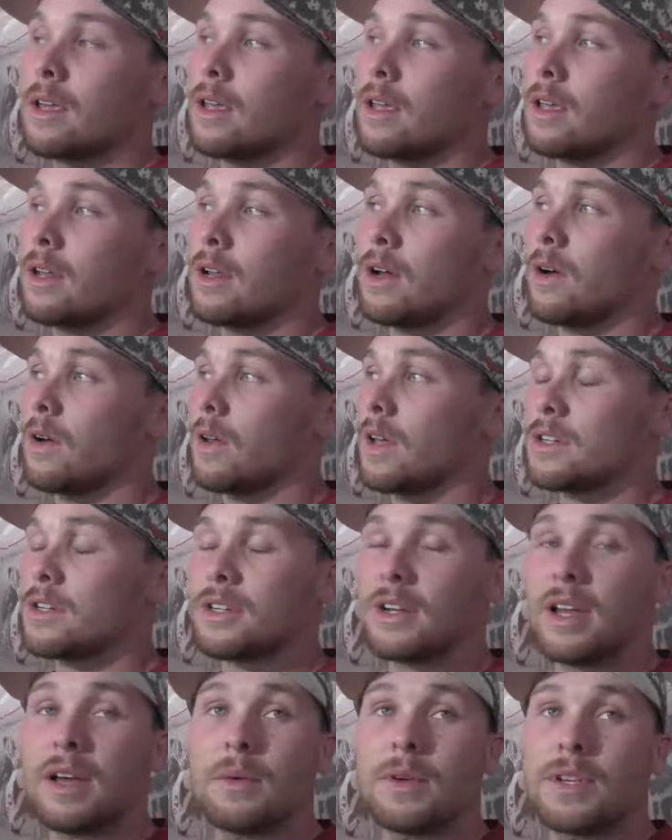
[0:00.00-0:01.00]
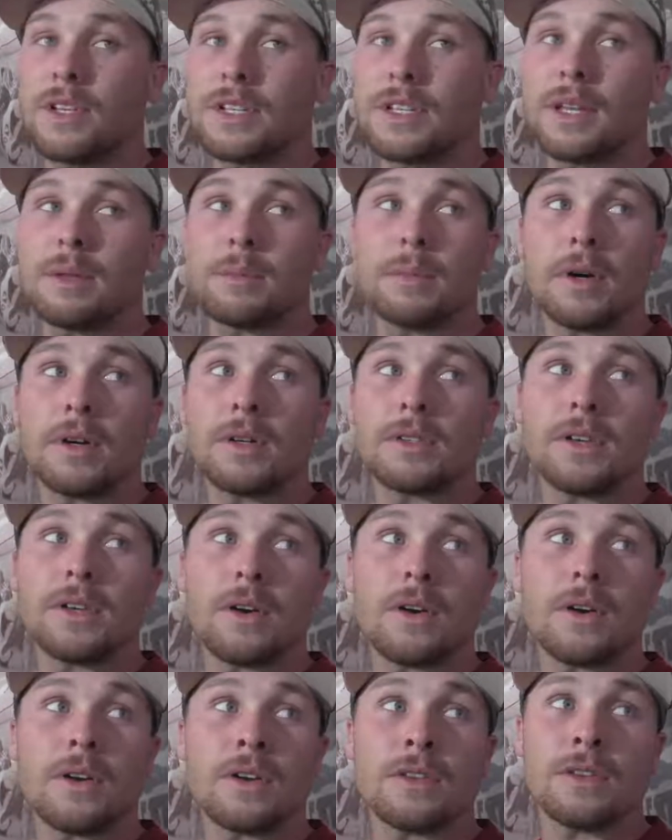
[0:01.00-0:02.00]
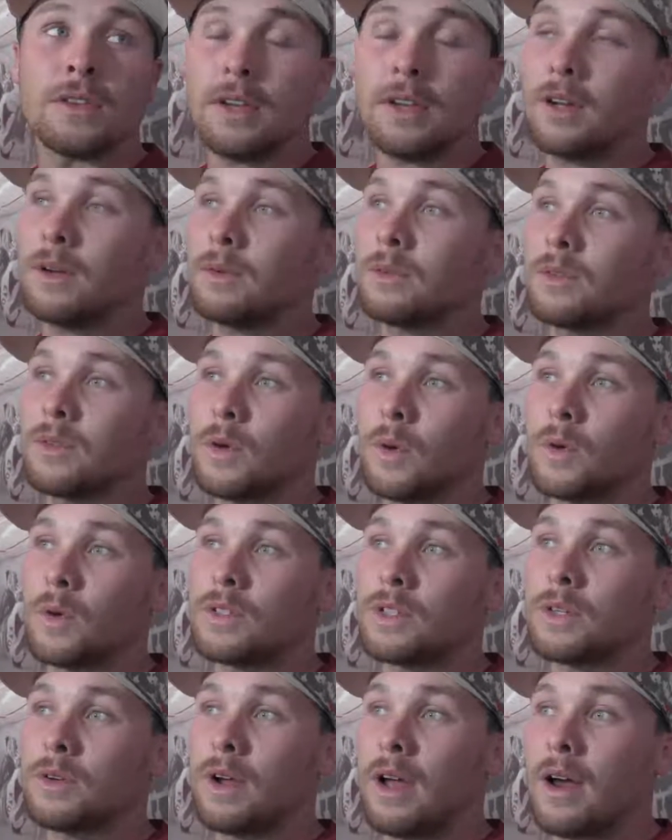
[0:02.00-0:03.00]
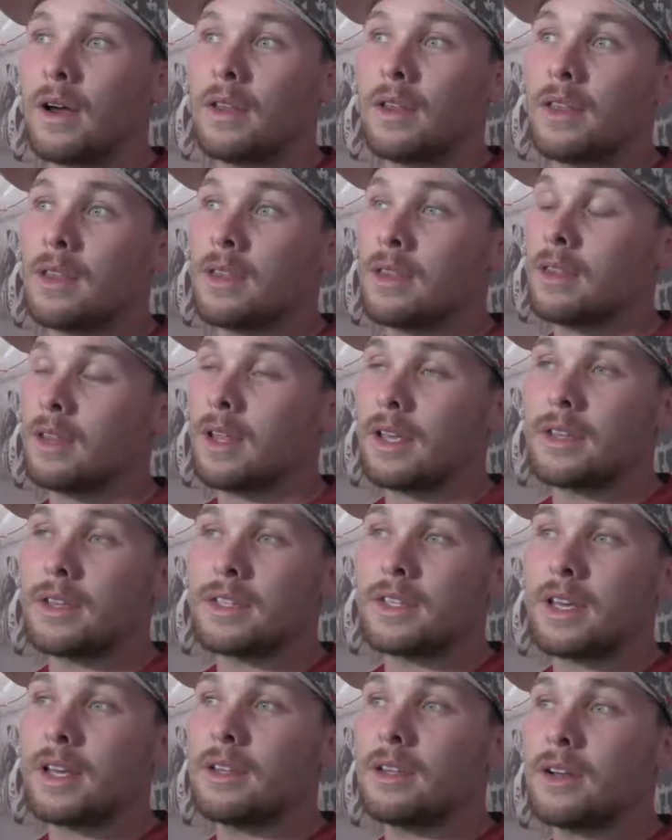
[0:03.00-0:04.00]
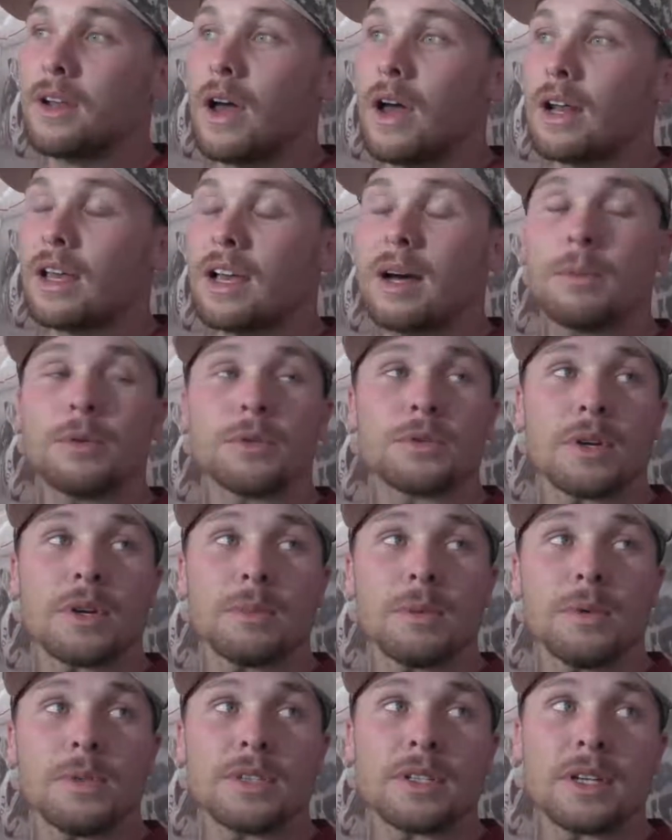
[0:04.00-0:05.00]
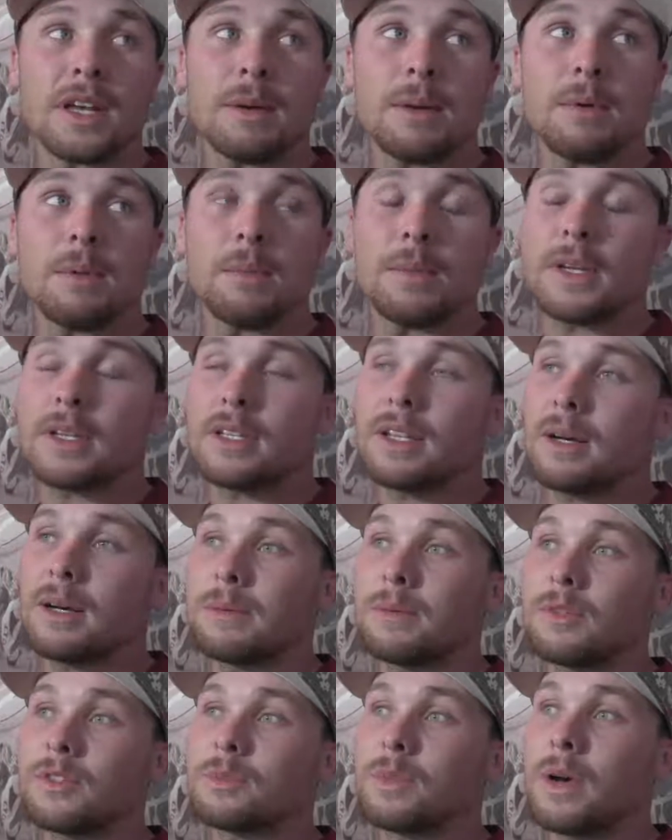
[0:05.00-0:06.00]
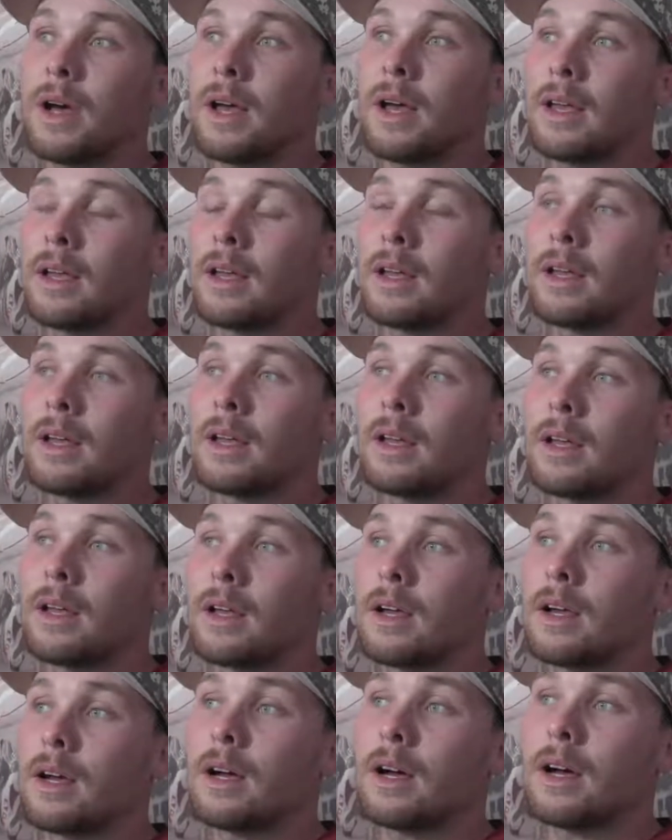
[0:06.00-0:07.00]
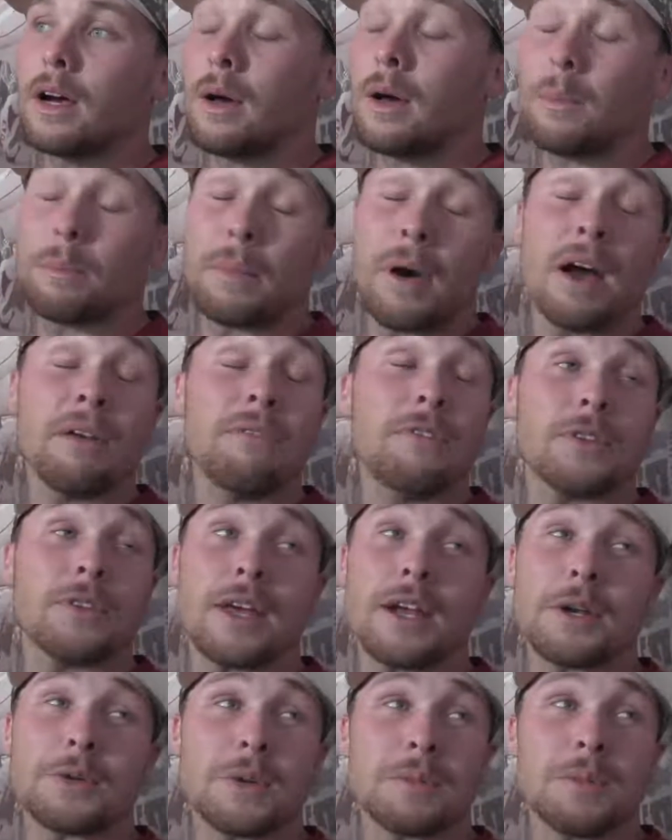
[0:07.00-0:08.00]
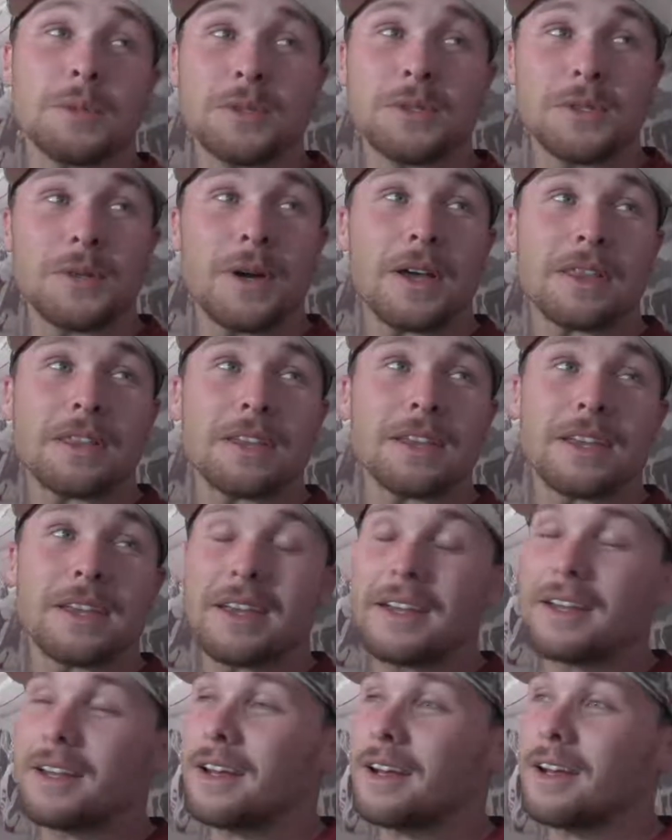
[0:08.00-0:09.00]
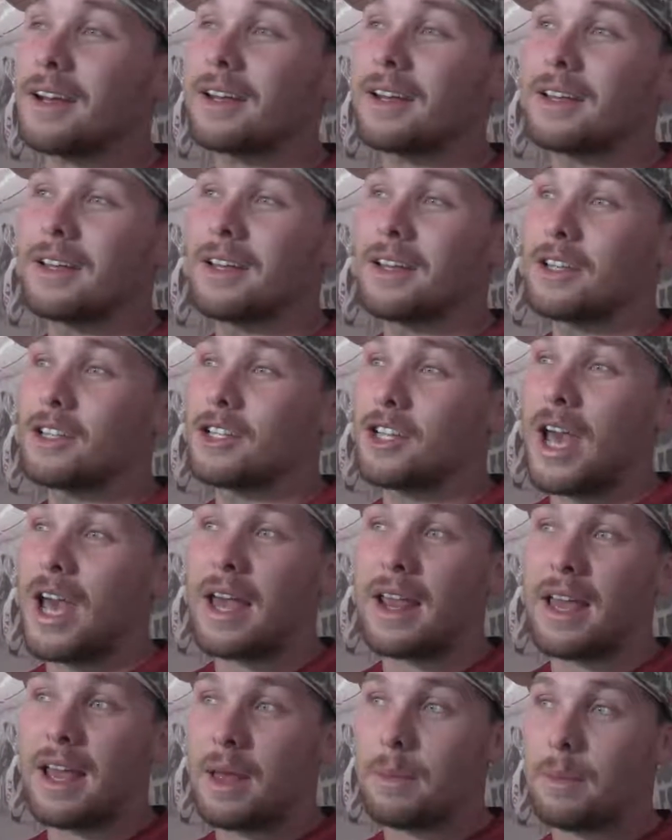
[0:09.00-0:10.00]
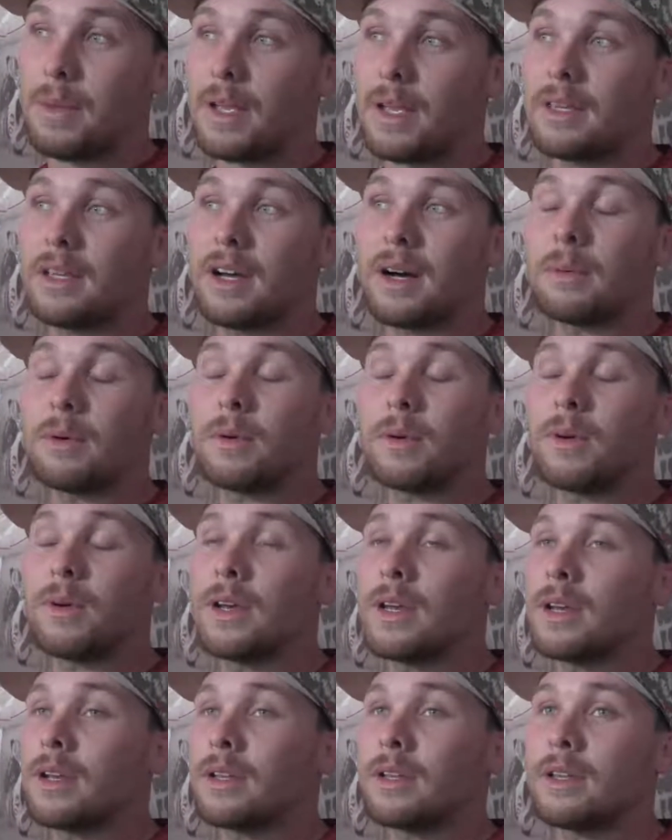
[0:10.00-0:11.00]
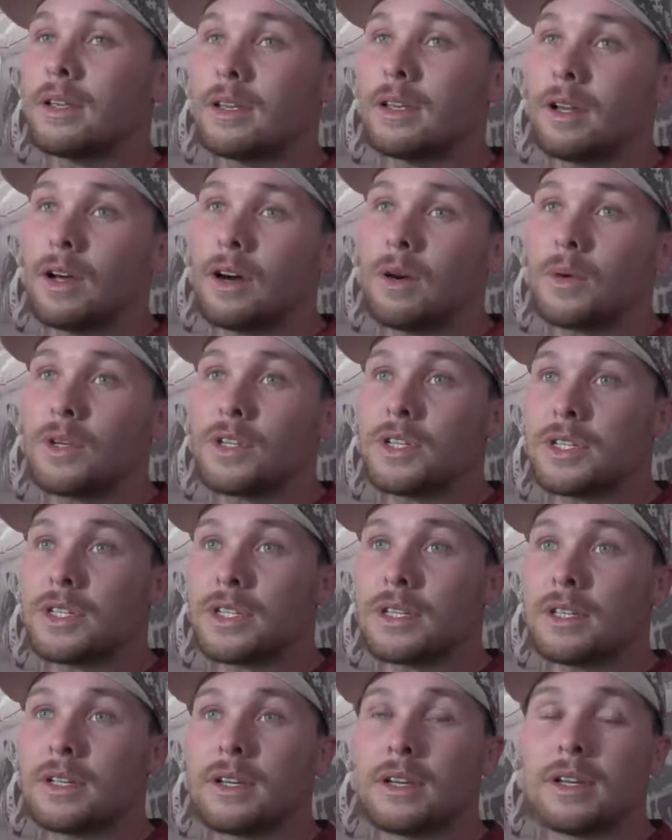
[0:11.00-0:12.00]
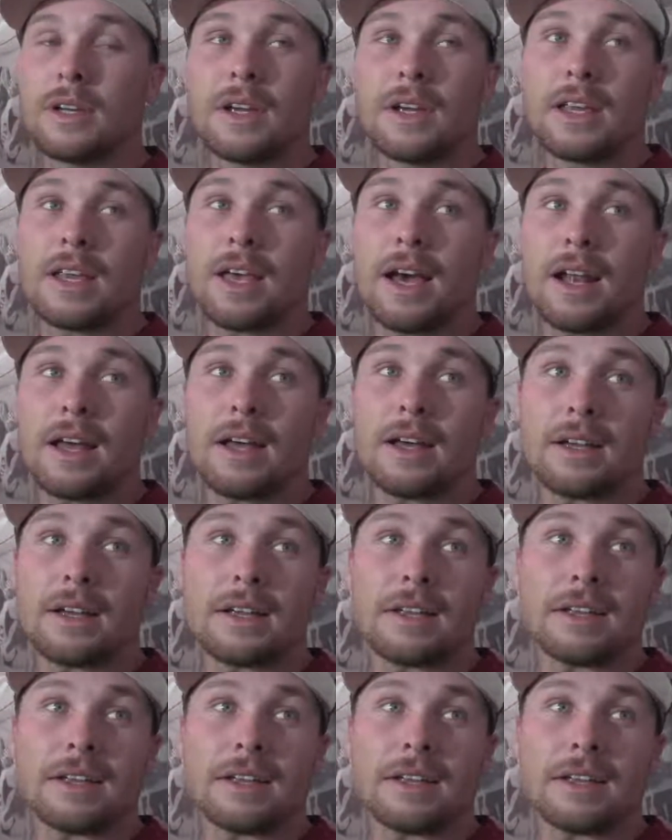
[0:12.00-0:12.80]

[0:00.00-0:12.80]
you know, yesterday we just hit balls hard, you know, towards the ground. And then, like you said, you know, had a couple triples and a couple big doubles by Bonfield had a triple too, I think. And Chad had a big double. And, you know, we just kind of